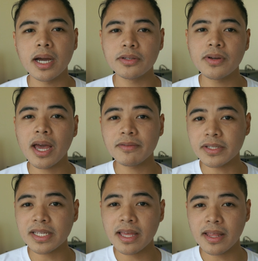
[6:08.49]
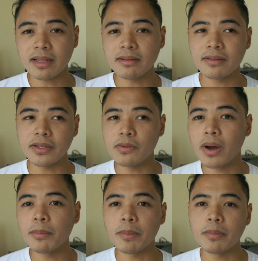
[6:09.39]
I do have to say that the
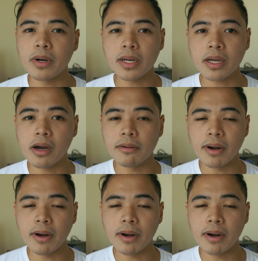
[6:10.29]
UI I'm running on